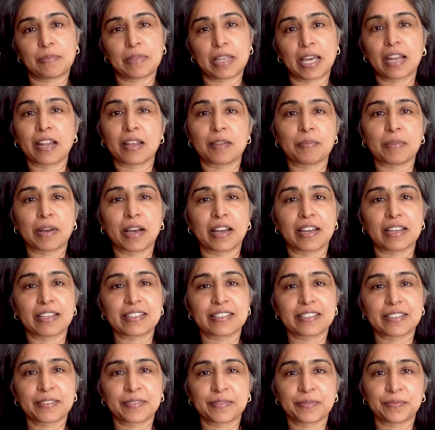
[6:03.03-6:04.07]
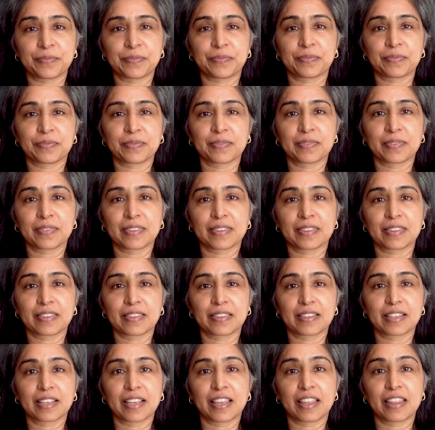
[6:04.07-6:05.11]
that in mind.
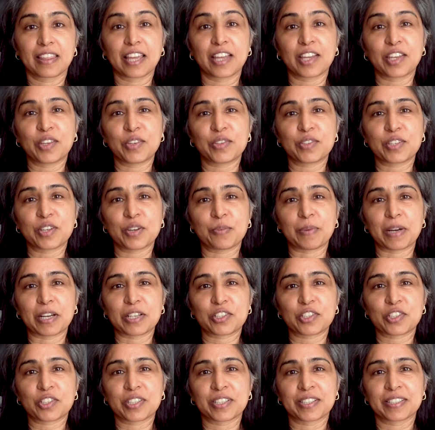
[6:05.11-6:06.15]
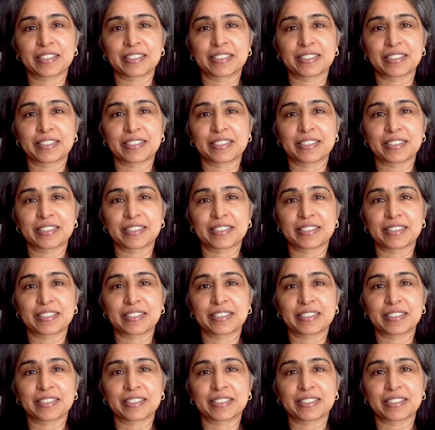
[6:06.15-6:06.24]
Thank you so much.